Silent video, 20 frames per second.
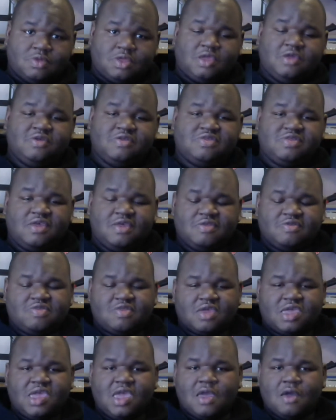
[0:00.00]
he sends
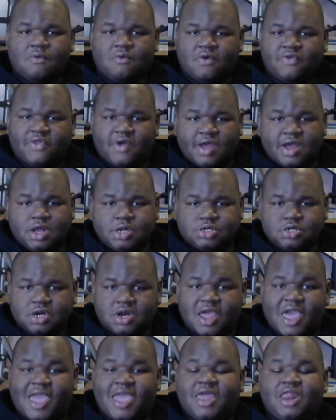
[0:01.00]
the kit with
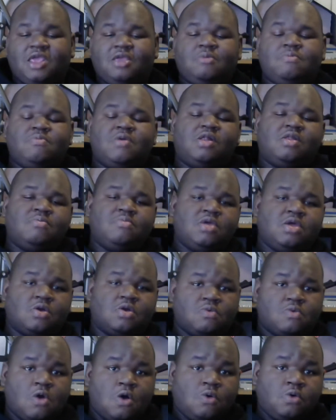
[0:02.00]
180 millimeter
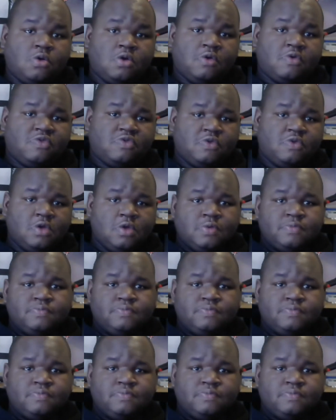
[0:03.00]
rotors.